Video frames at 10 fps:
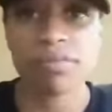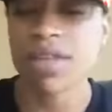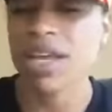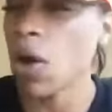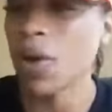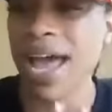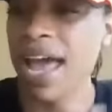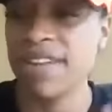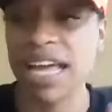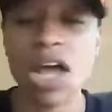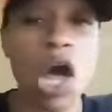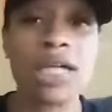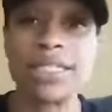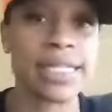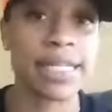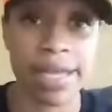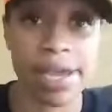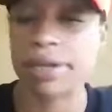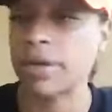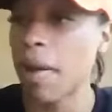And I have not logged
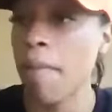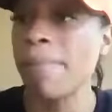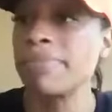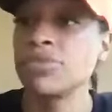anything. Okay.